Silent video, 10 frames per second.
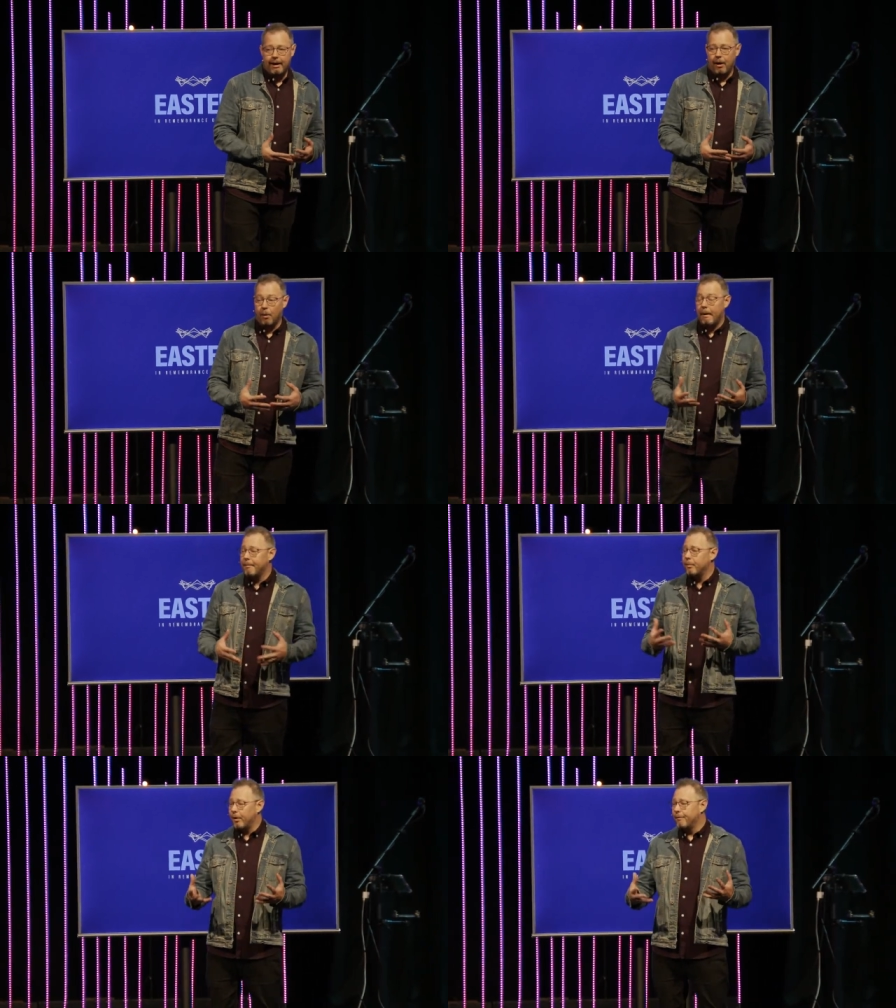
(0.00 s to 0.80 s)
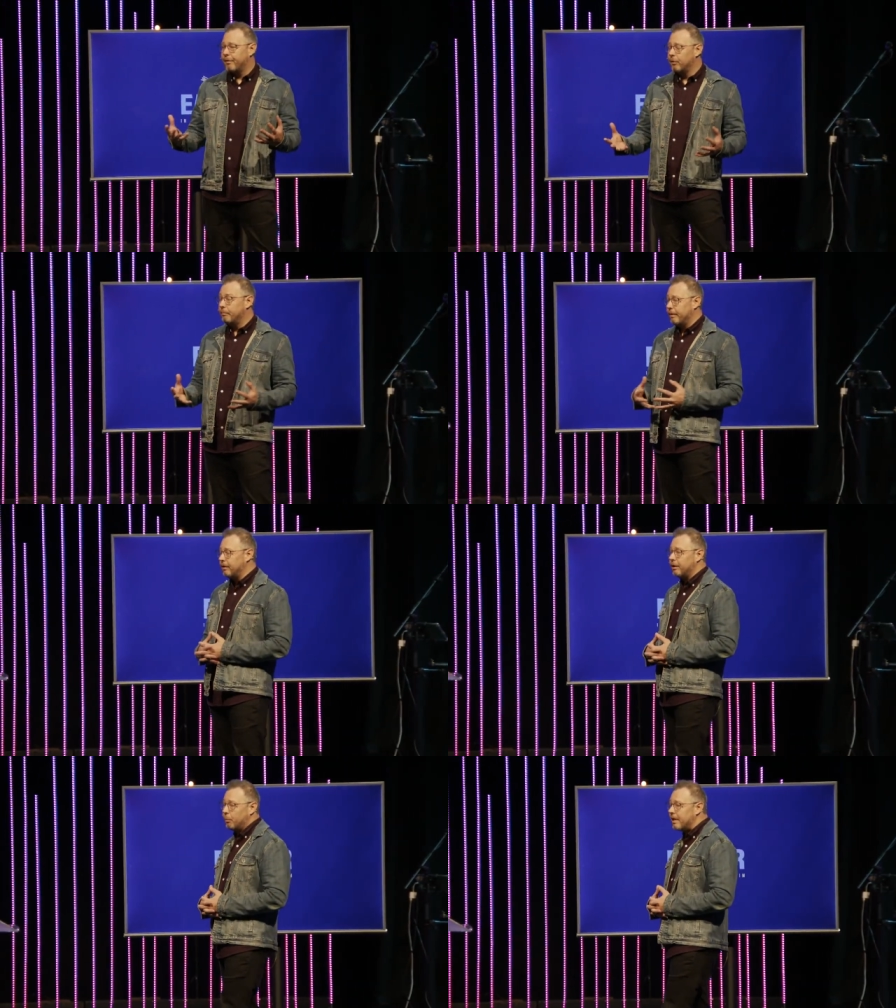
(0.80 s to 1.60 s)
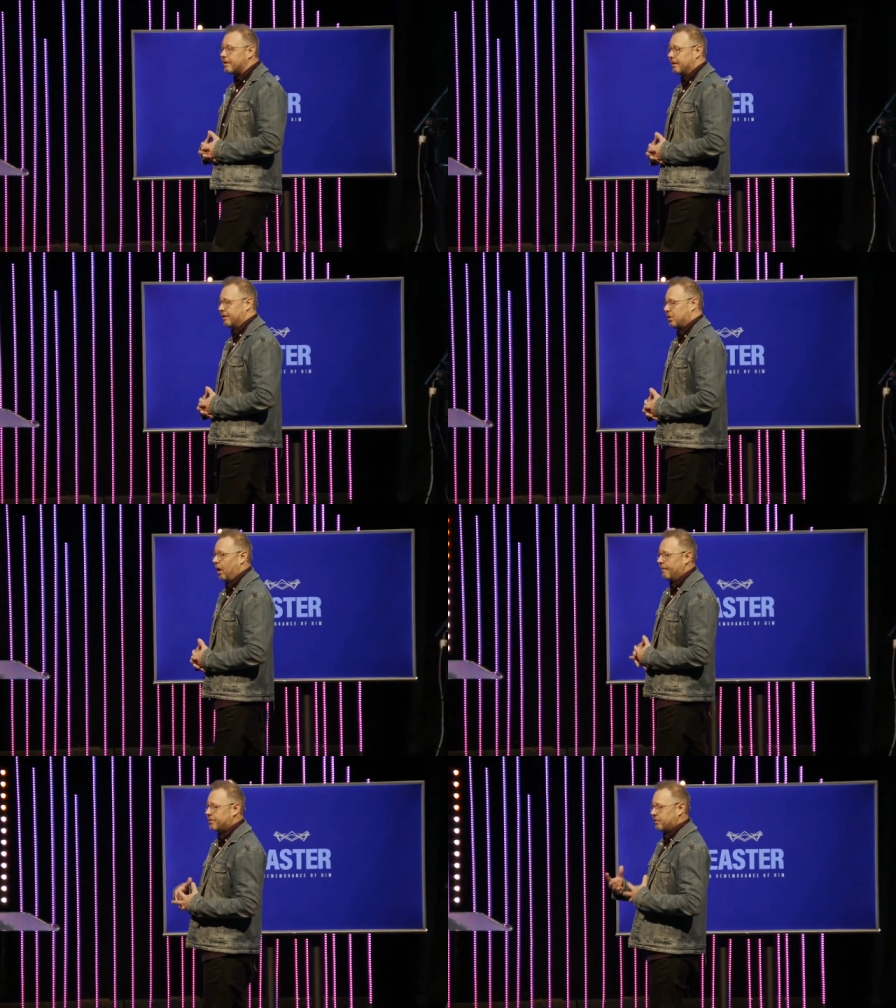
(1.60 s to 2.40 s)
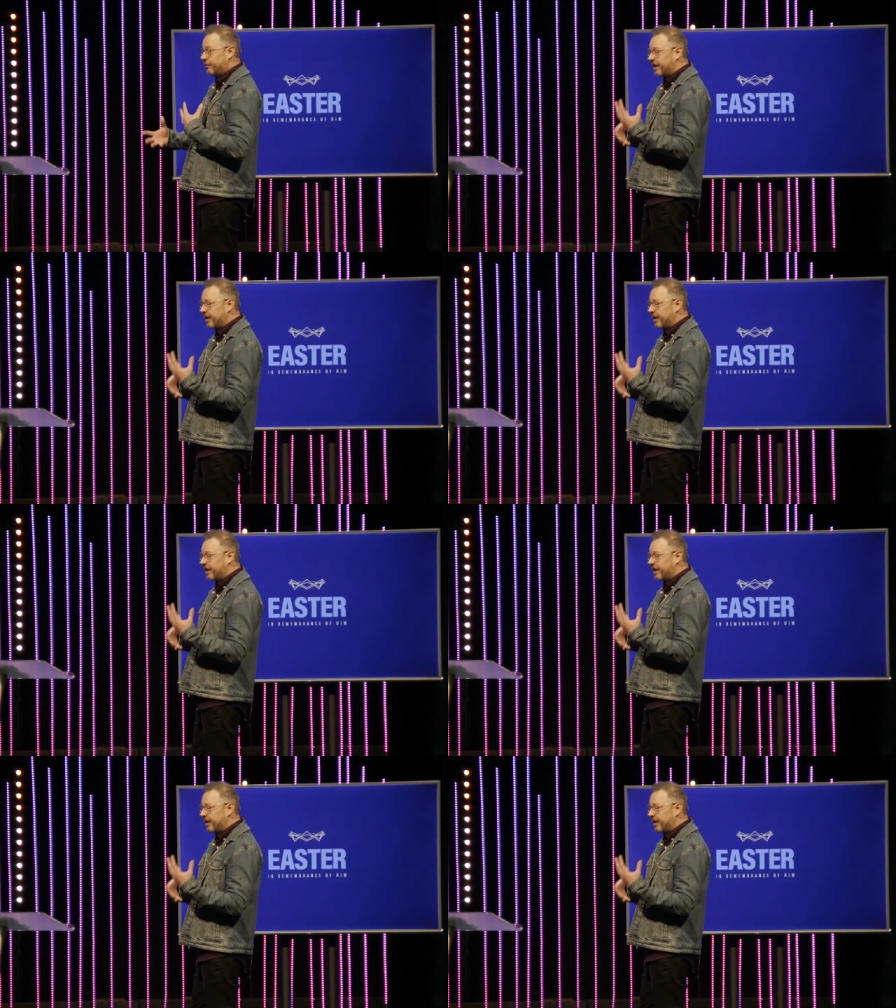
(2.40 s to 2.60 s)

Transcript: or maybe we're not familiar with it at times, to